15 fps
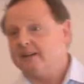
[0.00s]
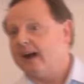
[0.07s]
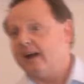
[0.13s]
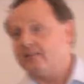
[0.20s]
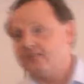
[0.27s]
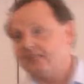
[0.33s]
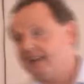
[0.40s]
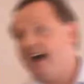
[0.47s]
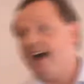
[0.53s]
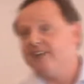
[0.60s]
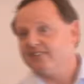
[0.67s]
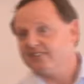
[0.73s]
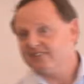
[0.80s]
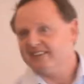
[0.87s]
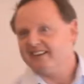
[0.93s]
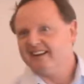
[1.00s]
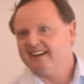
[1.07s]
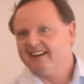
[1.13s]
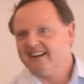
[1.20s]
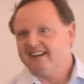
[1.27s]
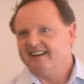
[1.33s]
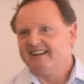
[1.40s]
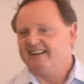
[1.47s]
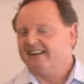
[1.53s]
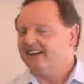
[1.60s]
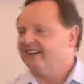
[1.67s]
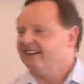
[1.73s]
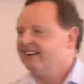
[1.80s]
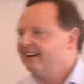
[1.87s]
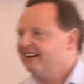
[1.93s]
can dance the dance, you
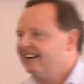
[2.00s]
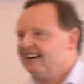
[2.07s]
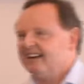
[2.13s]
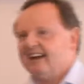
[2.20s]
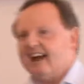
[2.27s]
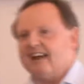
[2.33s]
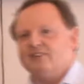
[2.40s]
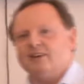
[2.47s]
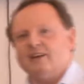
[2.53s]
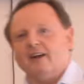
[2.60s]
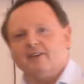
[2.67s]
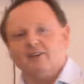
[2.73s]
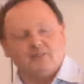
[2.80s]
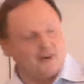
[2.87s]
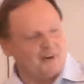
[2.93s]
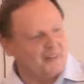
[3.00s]
know and so you have to